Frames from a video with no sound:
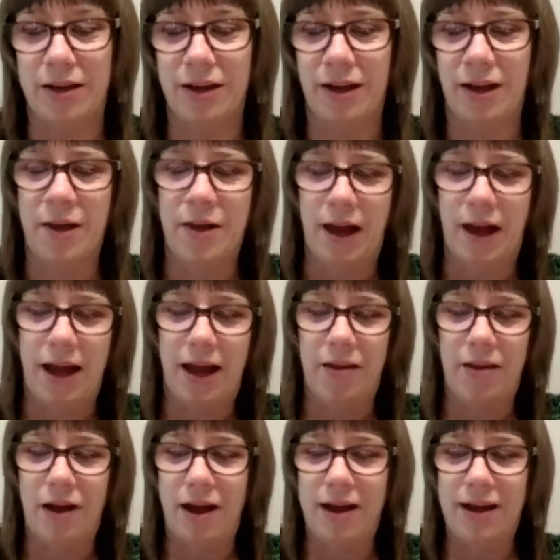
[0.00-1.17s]
And
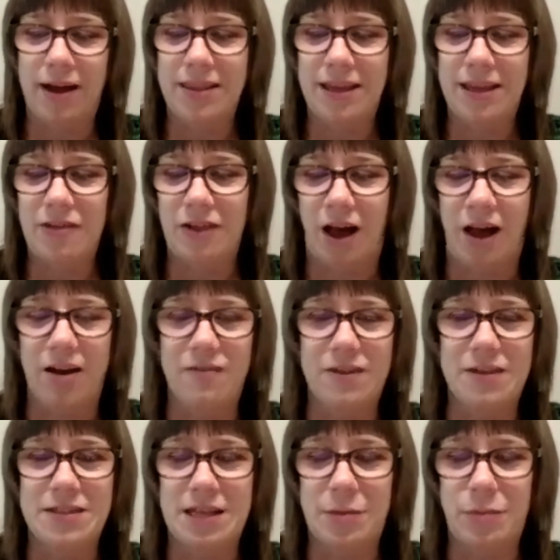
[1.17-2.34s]
I can think of a
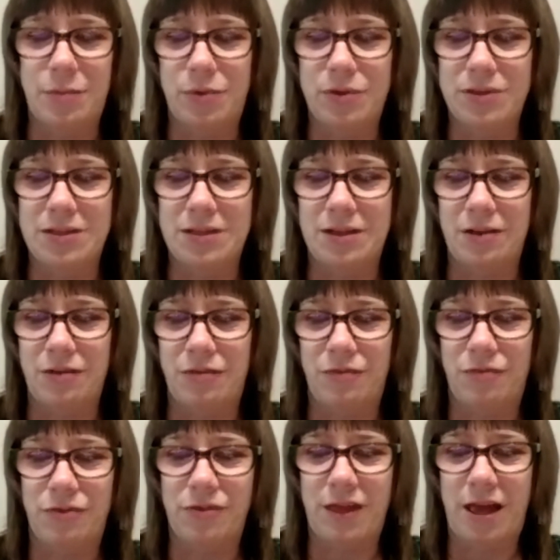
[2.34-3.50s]
lot of examples
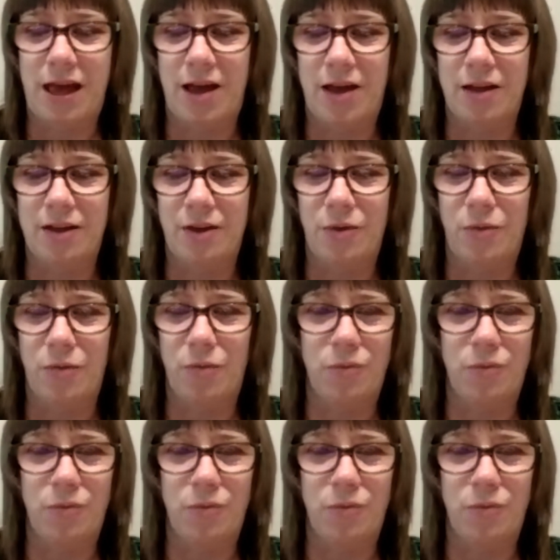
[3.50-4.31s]
for that.